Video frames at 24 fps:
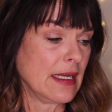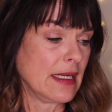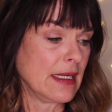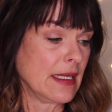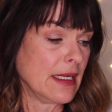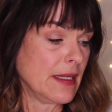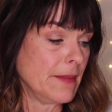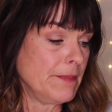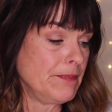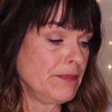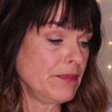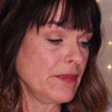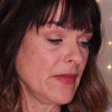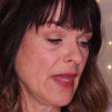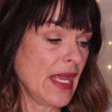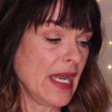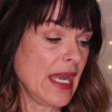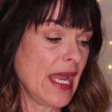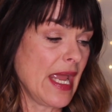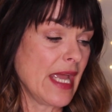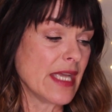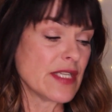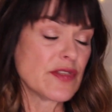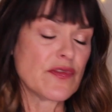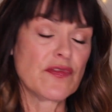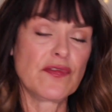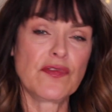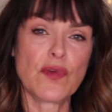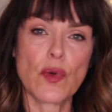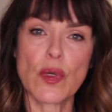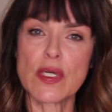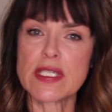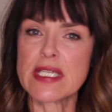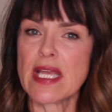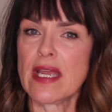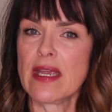um, and it has
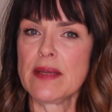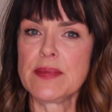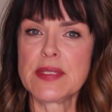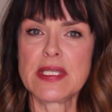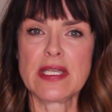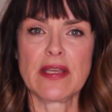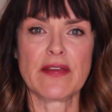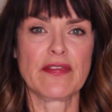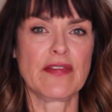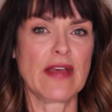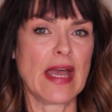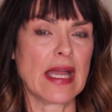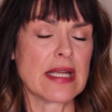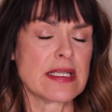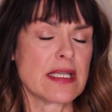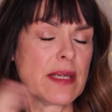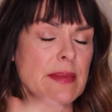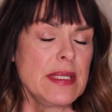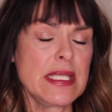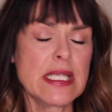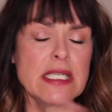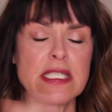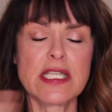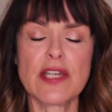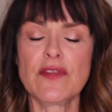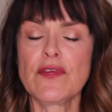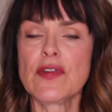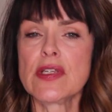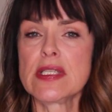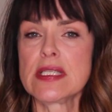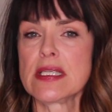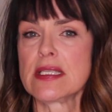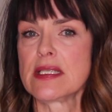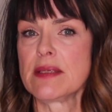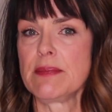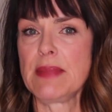four times the effect. I mean, the
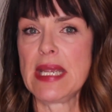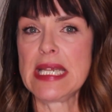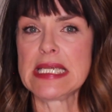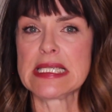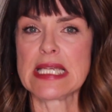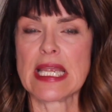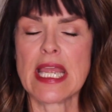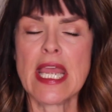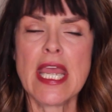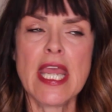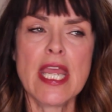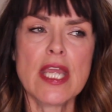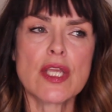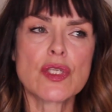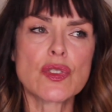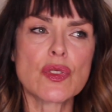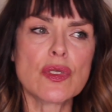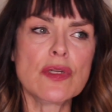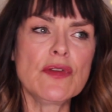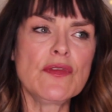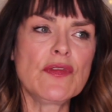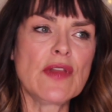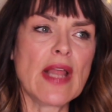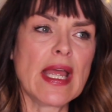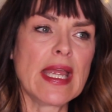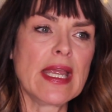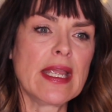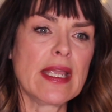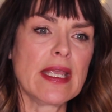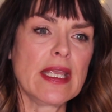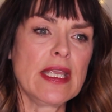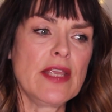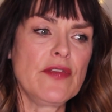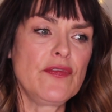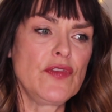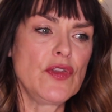difference is amazing. It's sort of
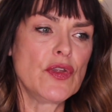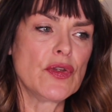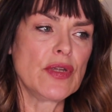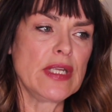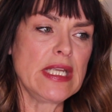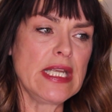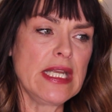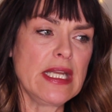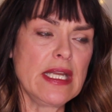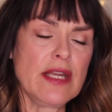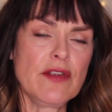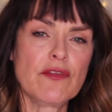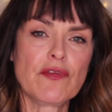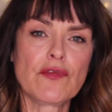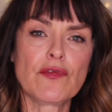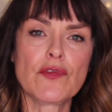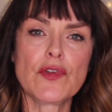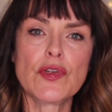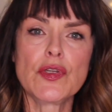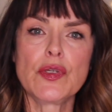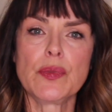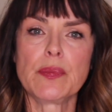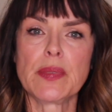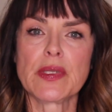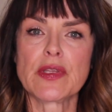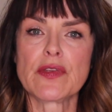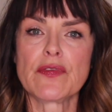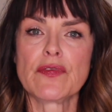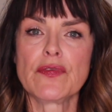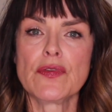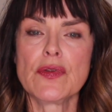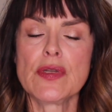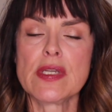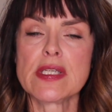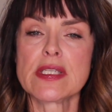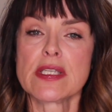like if you're eating fruit, but the
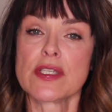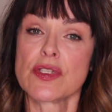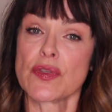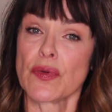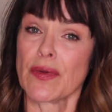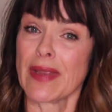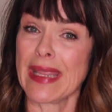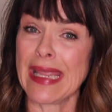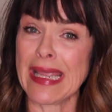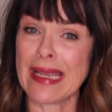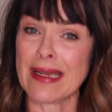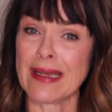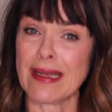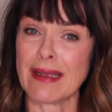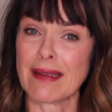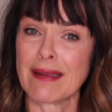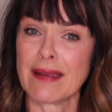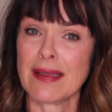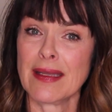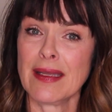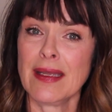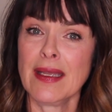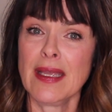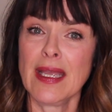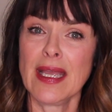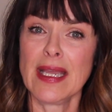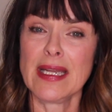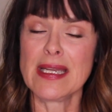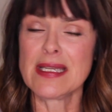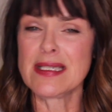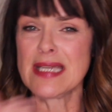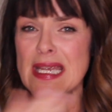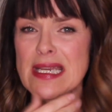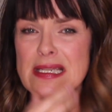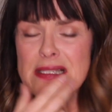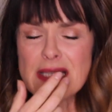fruit isn't organic and
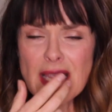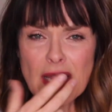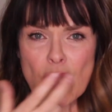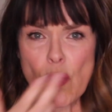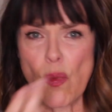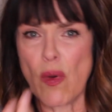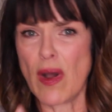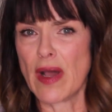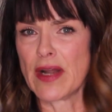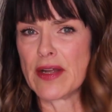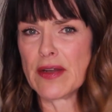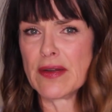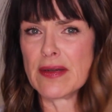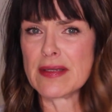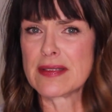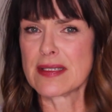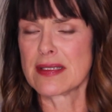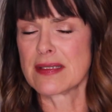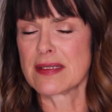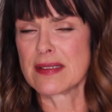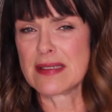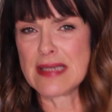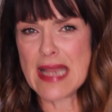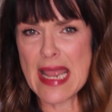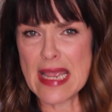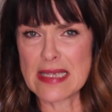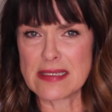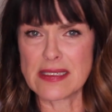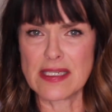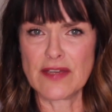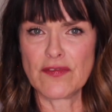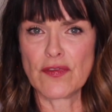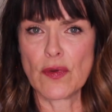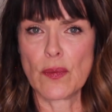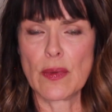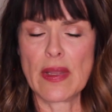it tastes like water. It's
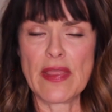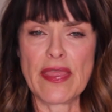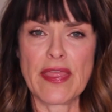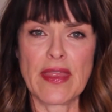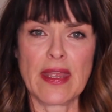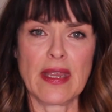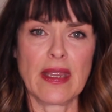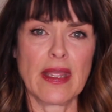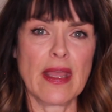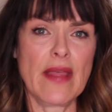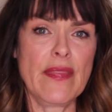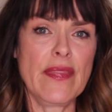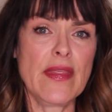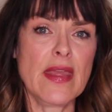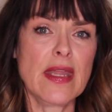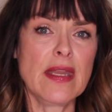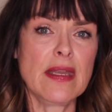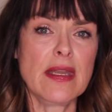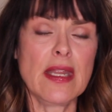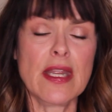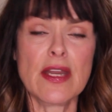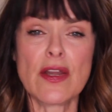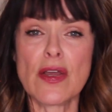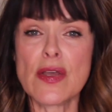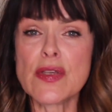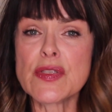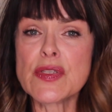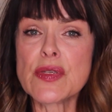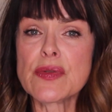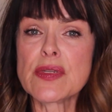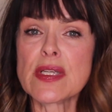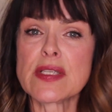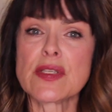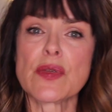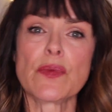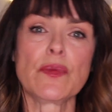nasty for one thing. And then it also
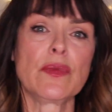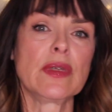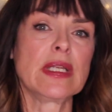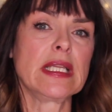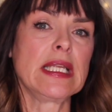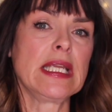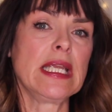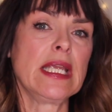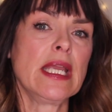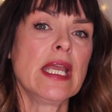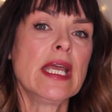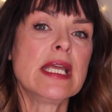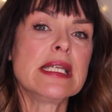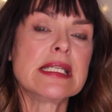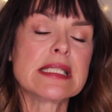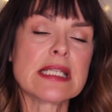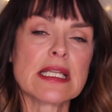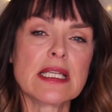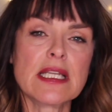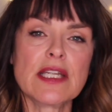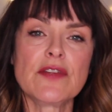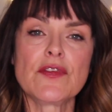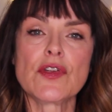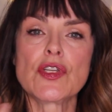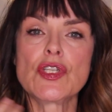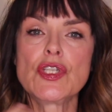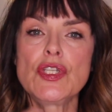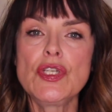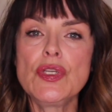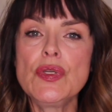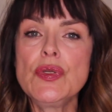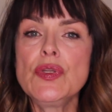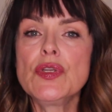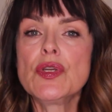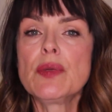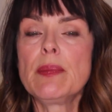doesn't really deliver
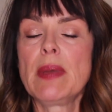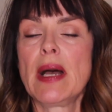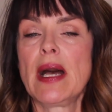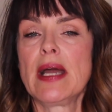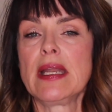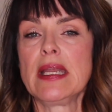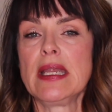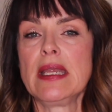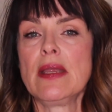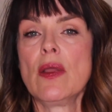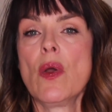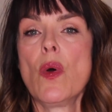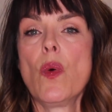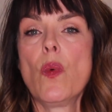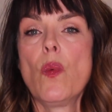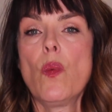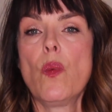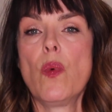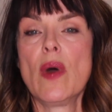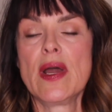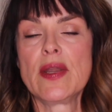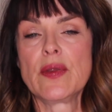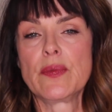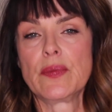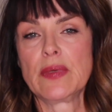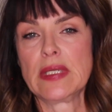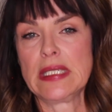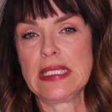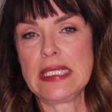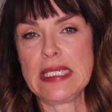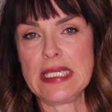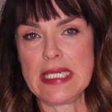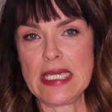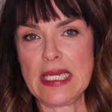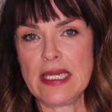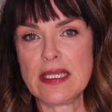to your body what it
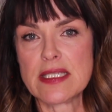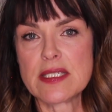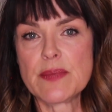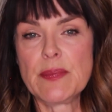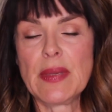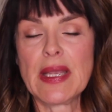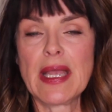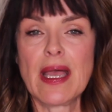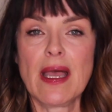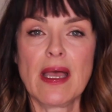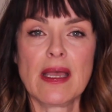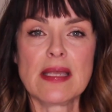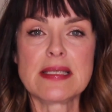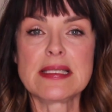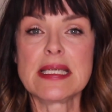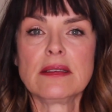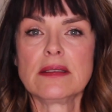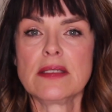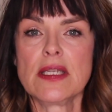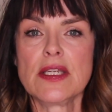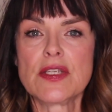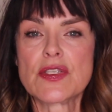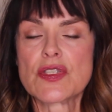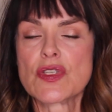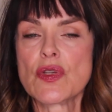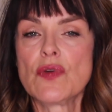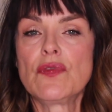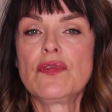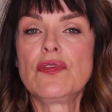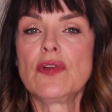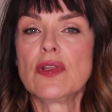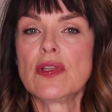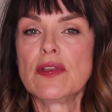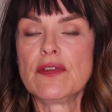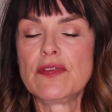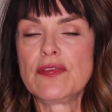really needs because it's so
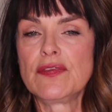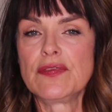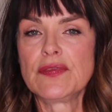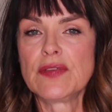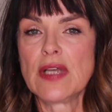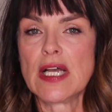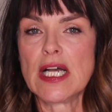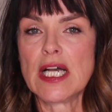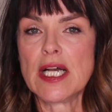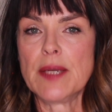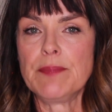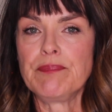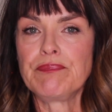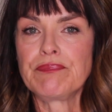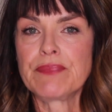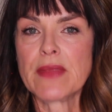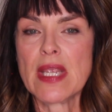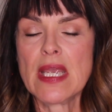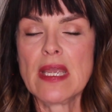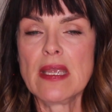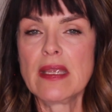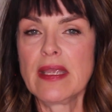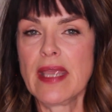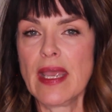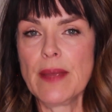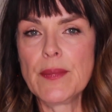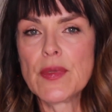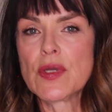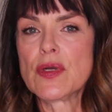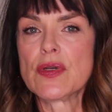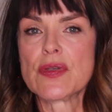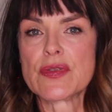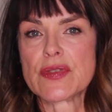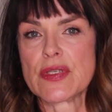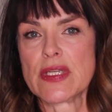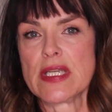full of um,
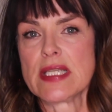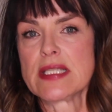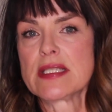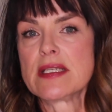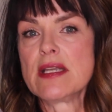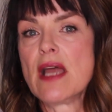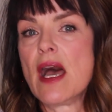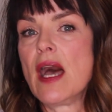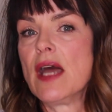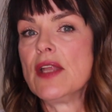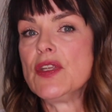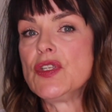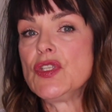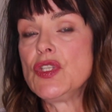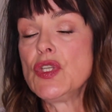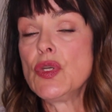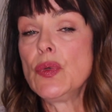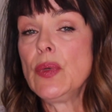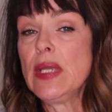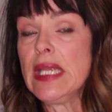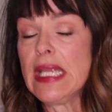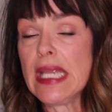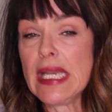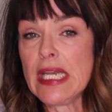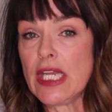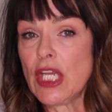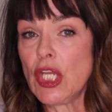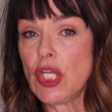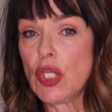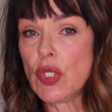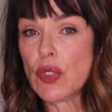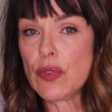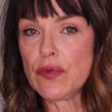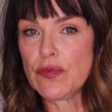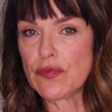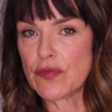chemicals that it's not doing any
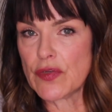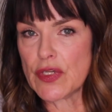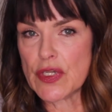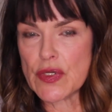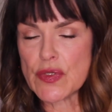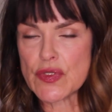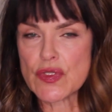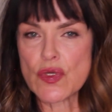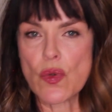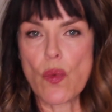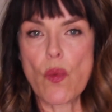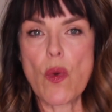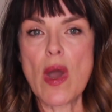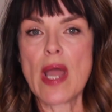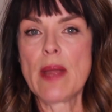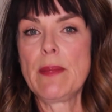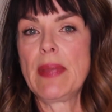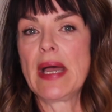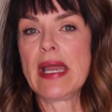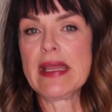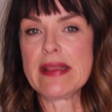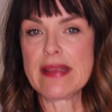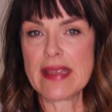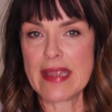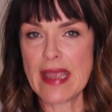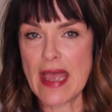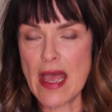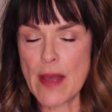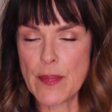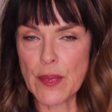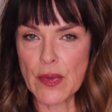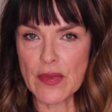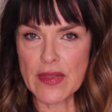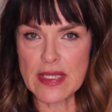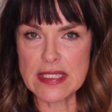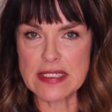good for you. So why buy the
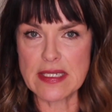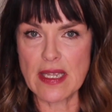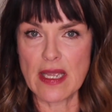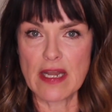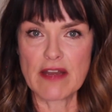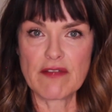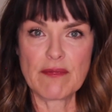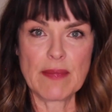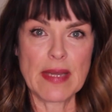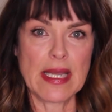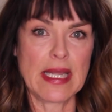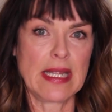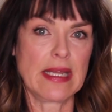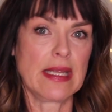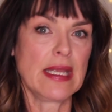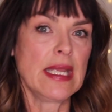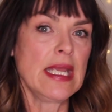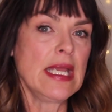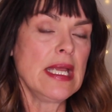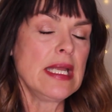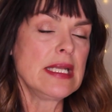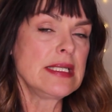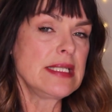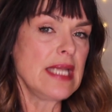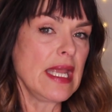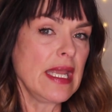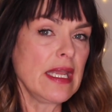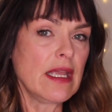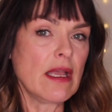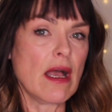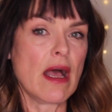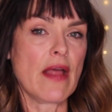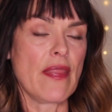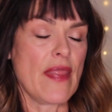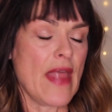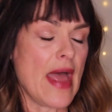apple? That's kind of my
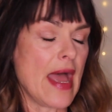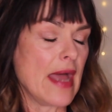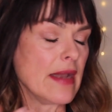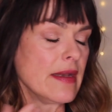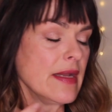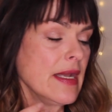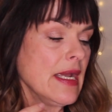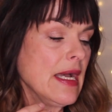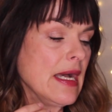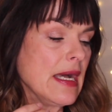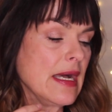take on that.